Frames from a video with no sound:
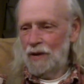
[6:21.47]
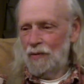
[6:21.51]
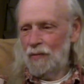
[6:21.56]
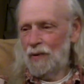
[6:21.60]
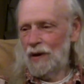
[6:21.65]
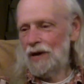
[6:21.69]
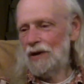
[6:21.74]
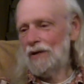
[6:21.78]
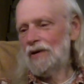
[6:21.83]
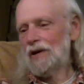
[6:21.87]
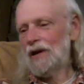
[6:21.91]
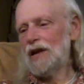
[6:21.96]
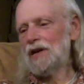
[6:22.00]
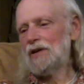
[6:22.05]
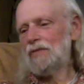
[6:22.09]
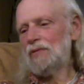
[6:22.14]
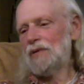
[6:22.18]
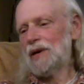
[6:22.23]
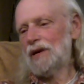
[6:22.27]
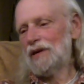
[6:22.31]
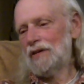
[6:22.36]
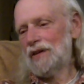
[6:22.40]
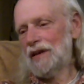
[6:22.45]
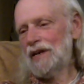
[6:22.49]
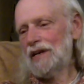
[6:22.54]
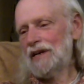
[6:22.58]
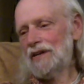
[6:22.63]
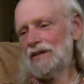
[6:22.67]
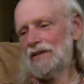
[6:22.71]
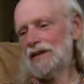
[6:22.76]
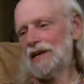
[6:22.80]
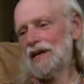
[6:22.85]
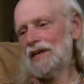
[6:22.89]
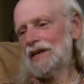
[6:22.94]
Well,
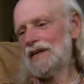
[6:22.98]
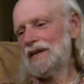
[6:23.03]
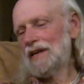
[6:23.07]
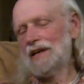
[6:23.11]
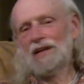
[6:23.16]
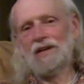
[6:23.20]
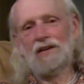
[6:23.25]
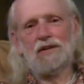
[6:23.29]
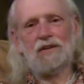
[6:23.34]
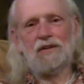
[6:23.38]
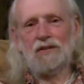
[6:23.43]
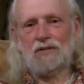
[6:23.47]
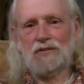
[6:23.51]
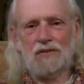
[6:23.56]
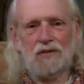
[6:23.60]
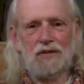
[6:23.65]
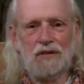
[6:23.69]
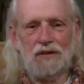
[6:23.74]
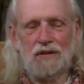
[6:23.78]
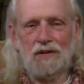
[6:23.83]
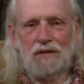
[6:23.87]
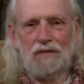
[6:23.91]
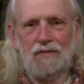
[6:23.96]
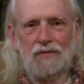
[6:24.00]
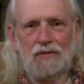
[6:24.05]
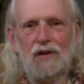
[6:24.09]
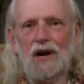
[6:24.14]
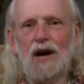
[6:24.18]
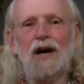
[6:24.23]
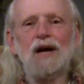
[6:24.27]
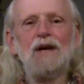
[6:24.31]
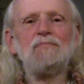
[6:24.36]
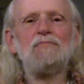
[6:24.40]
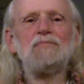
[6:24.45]
anyway,
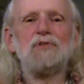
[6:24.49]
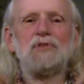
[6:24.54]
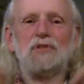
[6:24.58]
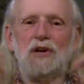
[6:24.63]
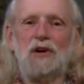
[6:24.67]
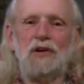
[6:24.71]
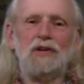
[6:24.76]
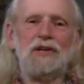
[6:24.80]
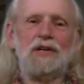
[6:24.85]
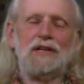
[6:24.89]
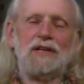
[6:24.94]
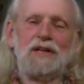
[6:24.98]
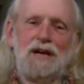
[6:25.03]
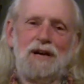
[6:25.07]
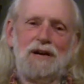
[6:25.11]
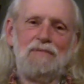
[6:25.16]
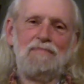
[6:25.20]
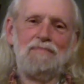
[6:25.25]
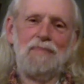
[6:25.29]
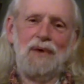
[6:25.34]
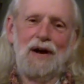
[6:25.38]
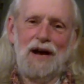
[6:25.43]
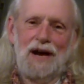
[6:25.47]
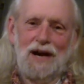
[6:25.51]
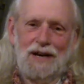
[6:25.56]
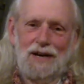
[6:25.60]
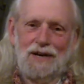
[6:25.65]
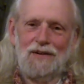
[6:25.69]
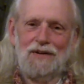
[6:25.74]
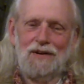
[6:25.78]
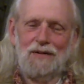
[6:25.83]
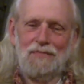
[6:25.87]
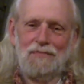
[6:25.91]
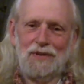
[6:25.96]
time started to come back.
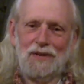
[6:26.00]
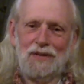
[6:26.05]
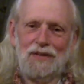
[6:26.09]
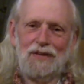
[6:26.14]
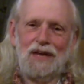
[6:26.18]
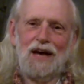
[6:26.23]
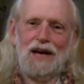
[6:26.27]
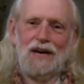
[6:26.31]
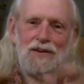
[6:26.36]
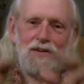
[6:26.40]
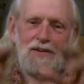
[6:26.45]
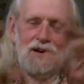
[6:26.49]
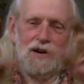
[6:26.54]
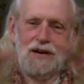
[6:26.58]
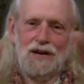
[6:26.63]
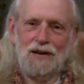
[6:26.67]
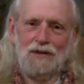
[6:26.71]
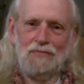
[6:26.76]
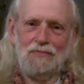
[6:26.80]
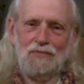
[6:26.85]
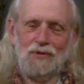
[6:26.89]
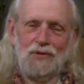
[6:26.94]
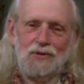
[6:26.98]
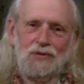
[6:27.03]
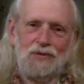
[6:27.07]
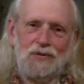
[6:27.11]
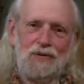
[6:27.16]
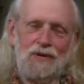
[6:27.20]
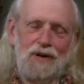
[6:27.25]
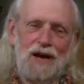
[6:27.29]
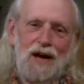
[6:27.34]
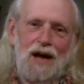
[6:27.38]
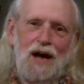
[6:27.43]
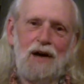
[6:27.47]
I mean, that time was
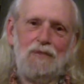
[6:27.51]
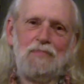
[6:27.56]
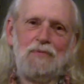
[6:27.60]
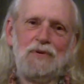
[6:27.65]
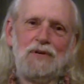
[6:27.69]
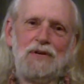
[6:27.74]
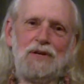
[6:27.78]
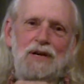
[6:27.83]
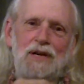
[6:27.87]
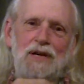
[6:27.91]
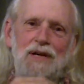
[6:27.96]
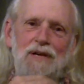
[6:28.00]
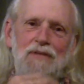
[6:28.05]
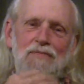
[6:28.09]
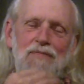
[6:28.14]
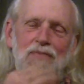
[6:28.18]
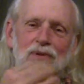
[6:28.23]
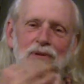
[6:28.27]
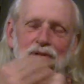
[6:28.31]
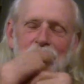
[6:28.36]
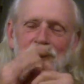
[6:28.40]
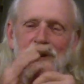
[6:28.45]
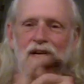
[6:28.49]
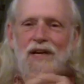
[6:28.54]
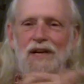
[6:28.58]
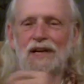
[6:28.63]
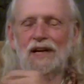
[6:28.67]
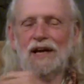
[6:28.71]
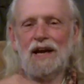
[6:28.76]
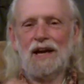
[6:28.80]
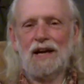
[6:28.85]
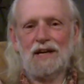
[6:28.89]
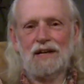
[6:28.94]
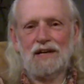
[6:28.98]
a happy time, which they had
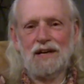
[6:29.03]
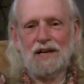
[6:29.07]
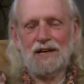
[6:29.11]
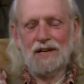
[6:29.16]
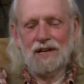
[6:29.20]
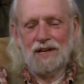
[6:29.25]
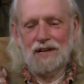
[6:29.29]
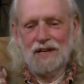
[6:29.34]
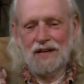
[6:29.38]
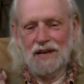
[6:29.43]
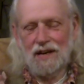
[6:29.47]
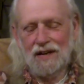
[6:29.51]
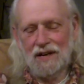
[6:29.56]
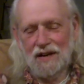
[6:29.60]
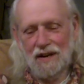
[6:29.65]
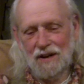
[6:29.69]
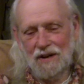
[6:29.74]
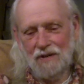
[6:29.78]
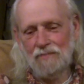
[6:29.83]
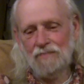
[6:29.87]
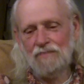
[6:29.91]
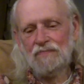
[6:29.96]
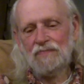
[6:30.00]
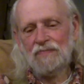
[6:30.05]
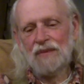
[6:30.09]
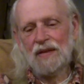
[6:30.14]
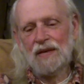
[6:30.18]
had again and again now.